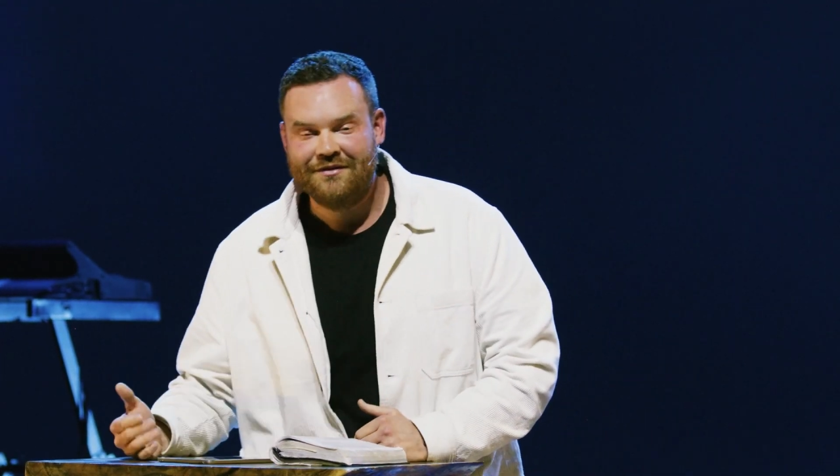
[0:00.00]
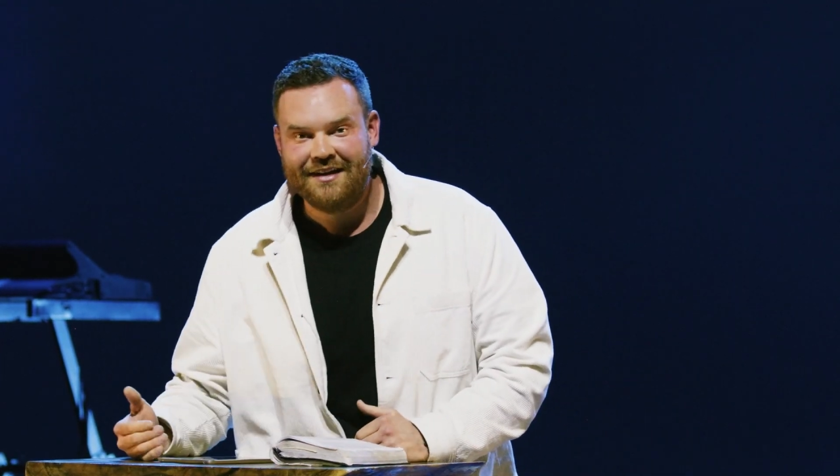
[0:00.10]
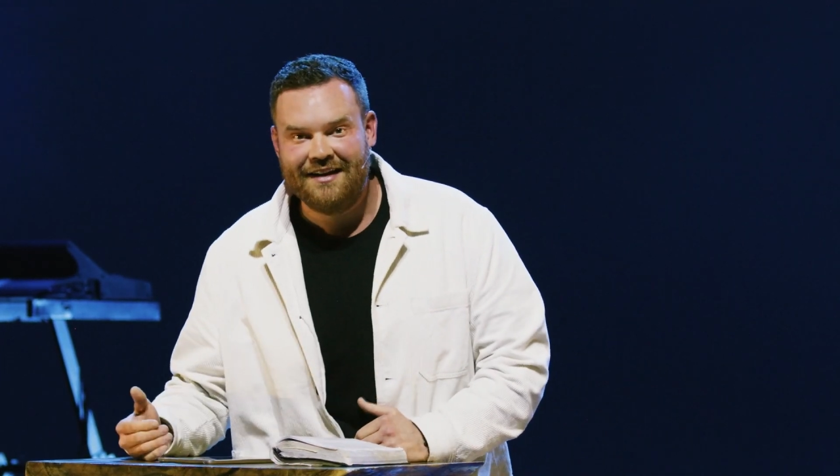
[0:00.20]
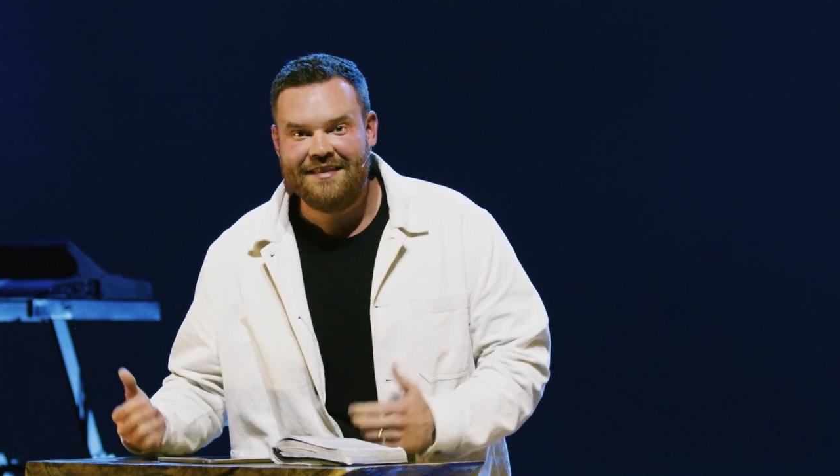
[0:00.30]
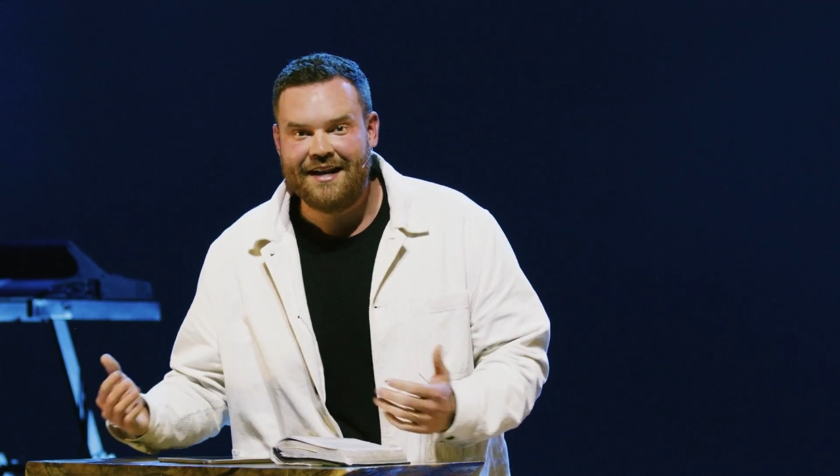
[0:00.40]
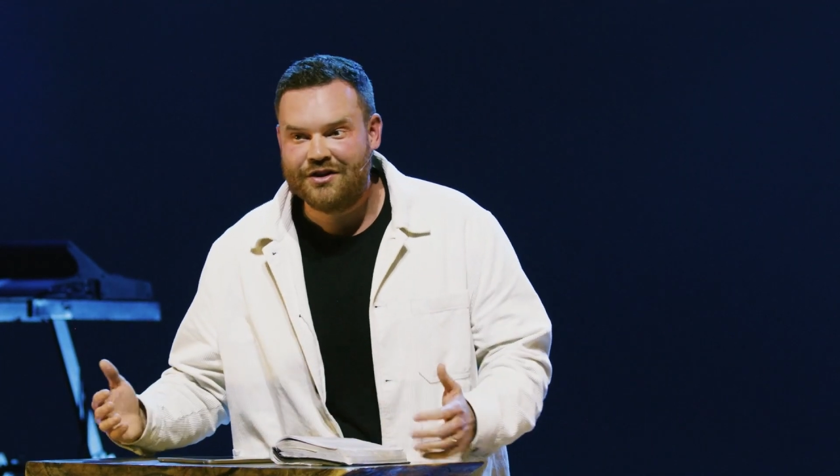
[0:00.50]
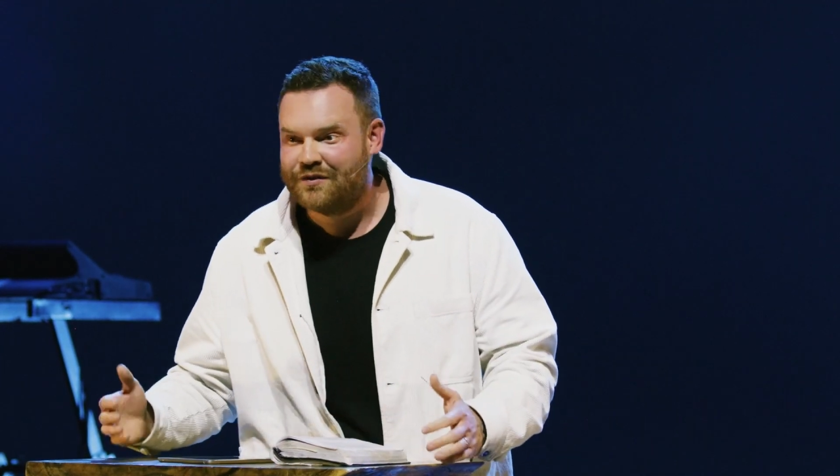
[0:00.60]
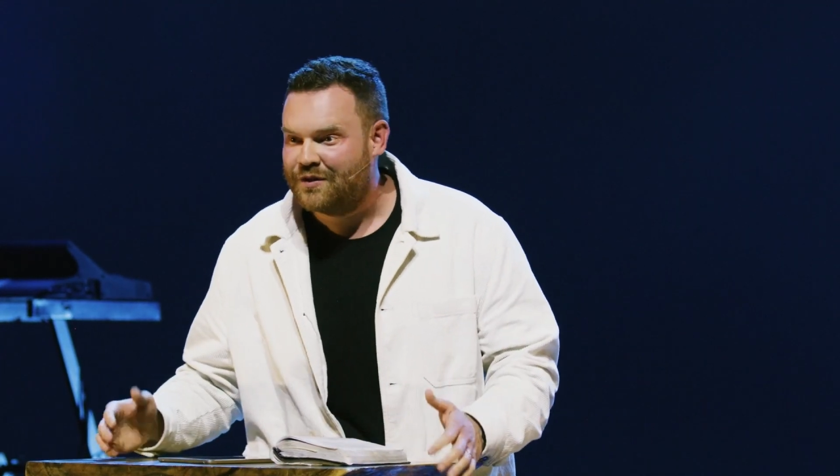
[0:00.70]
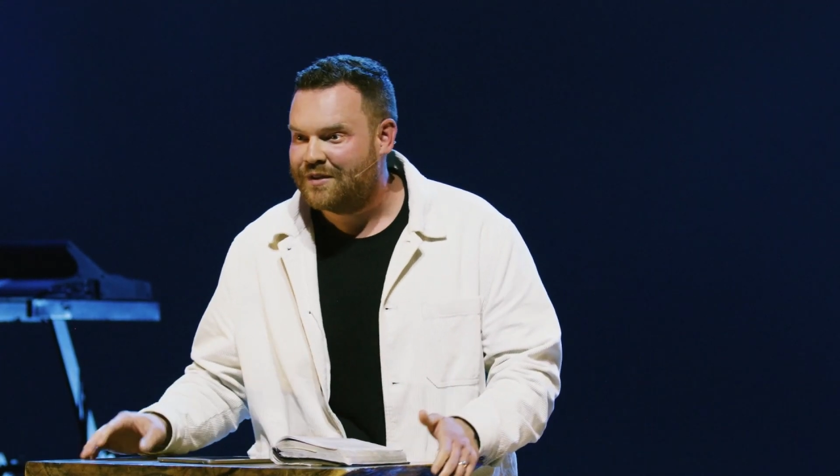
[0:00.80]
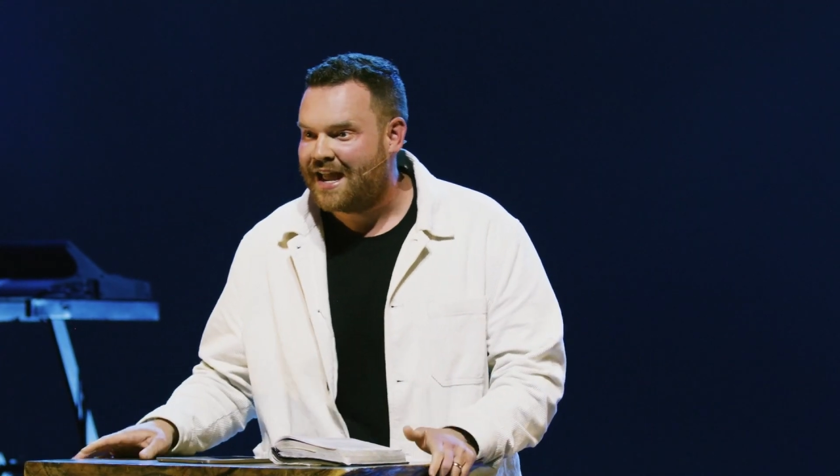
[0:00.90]
And in that
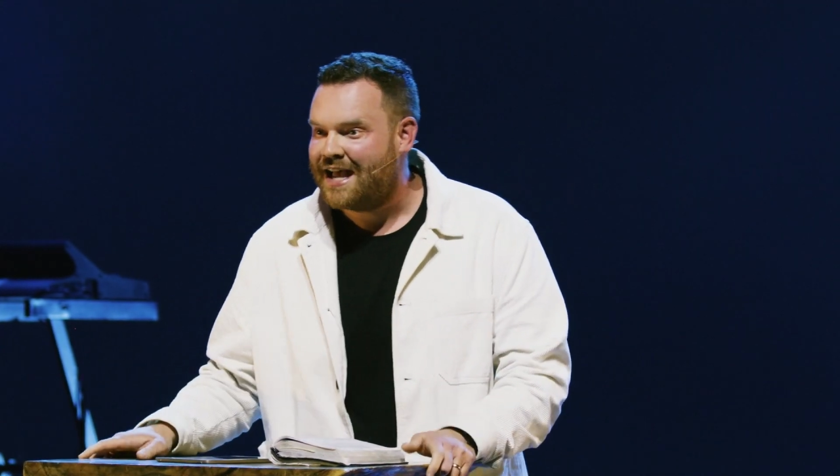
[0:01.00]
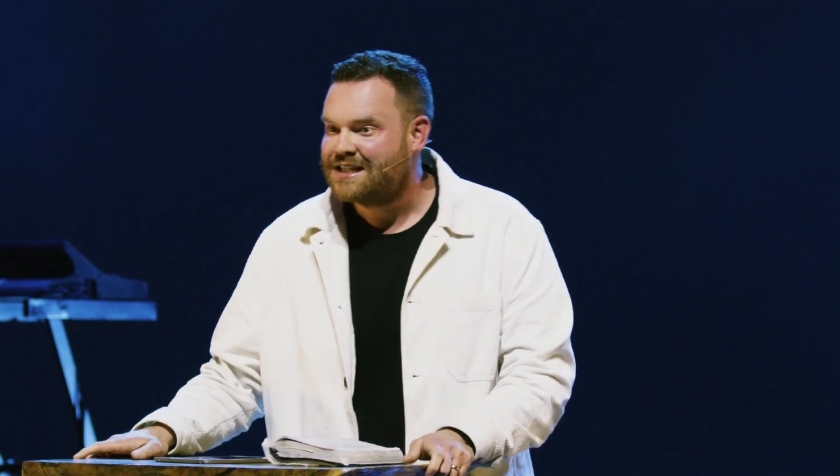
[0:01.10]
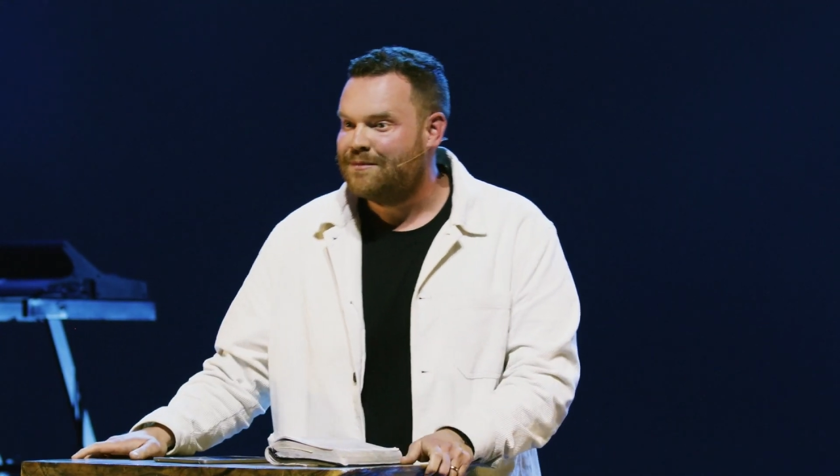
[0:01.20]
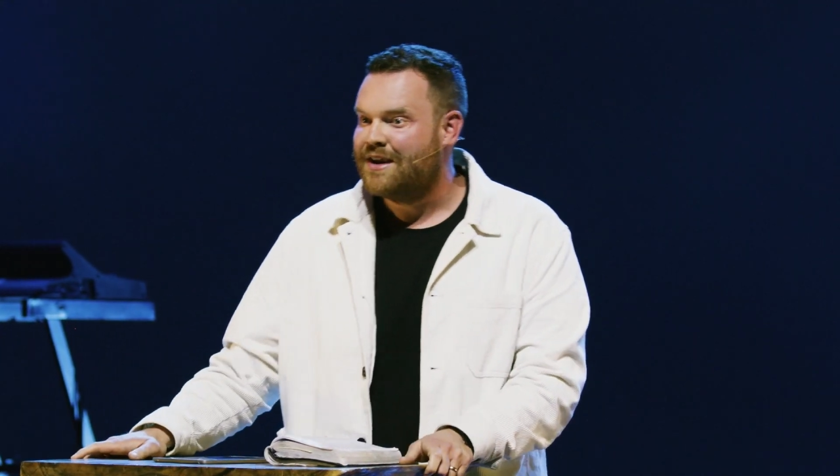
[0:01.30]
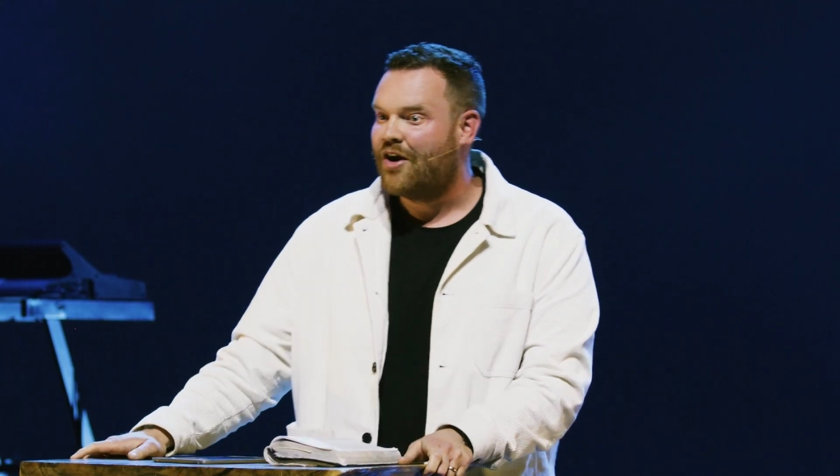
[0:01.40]
interview, they asked me,